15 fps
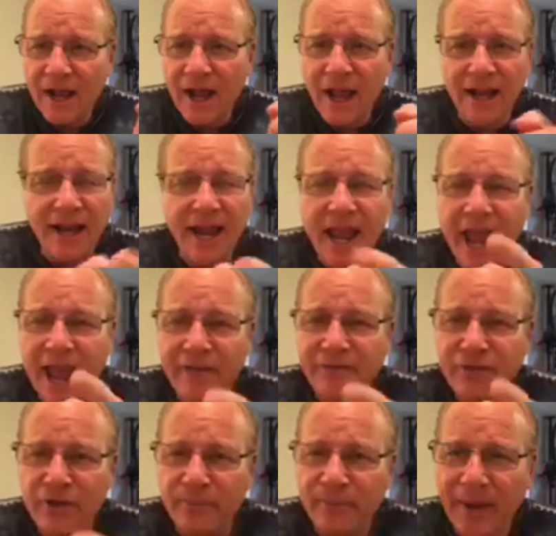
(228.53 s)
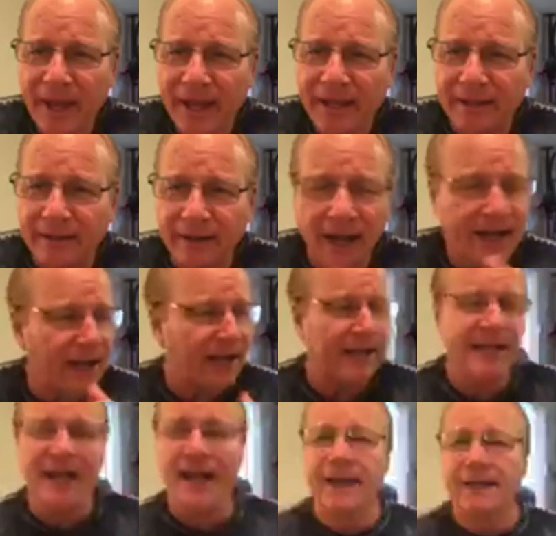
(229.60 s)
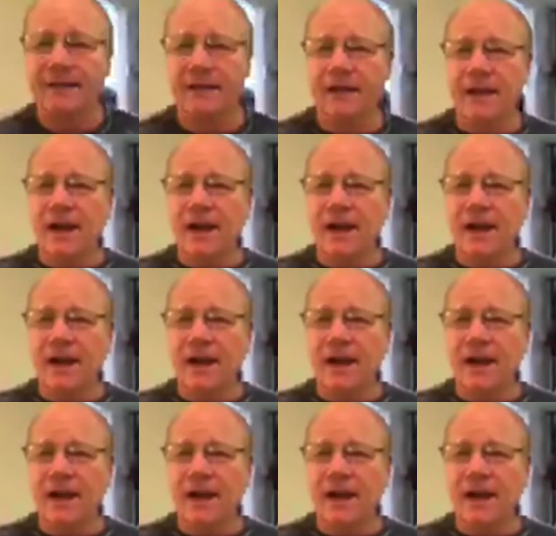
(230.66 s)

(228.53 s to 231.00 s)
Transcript: and I have your pen. I got to get it.